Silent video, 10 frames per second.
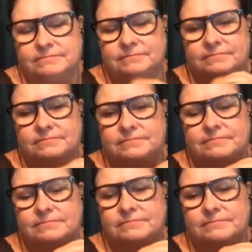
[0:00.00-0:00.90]

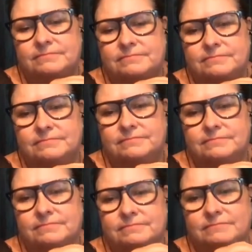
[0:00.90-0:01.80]

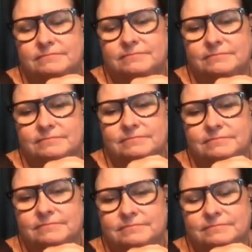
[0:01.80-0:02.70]

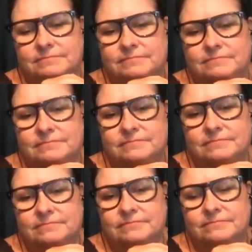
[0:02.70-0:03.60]

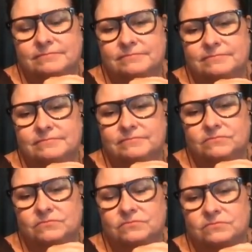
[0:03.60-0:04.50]

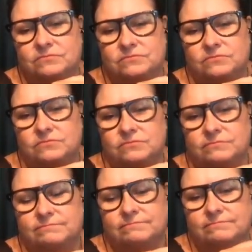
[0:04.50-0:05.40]

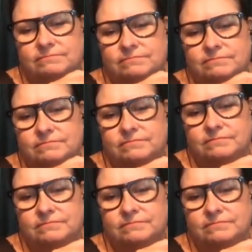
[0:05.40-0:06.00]
This person isn't speaking.